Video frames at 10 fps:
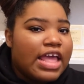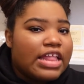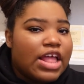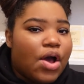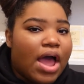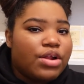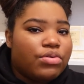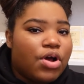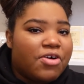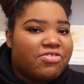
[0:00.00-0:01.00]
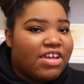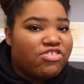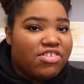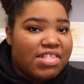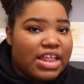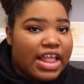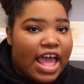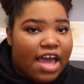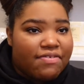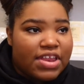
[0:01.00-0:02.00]
Now, I don't know if they just didn't
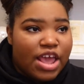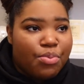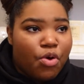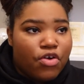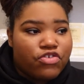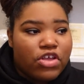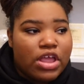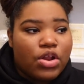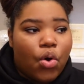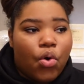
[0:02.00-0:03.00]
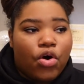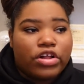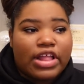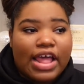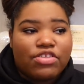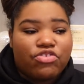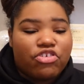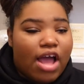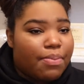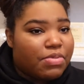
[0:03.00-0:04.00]
have a day portion or they
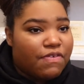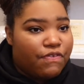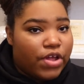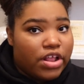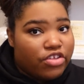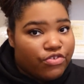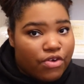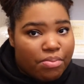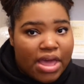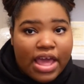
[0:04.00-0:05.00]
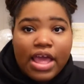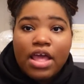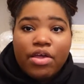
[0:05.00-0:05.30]
chopped the footage from it.